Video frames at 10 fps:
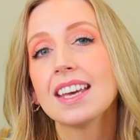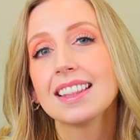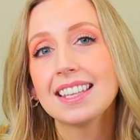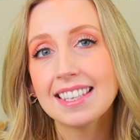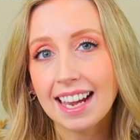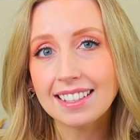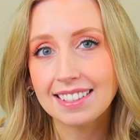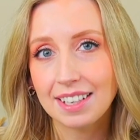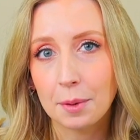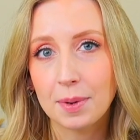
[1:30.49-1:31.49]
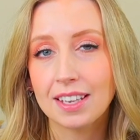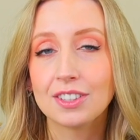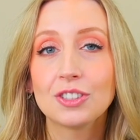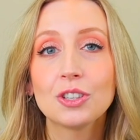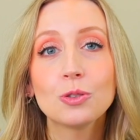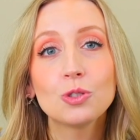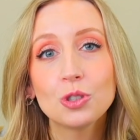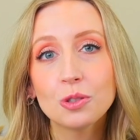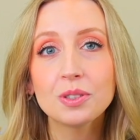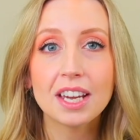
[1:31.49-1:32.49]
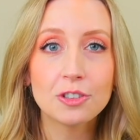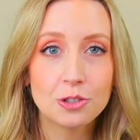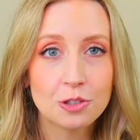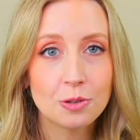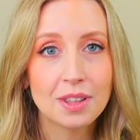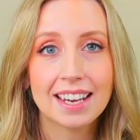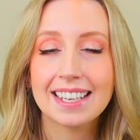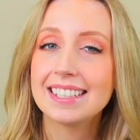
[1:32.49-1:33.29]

The next step is to choose a shoe that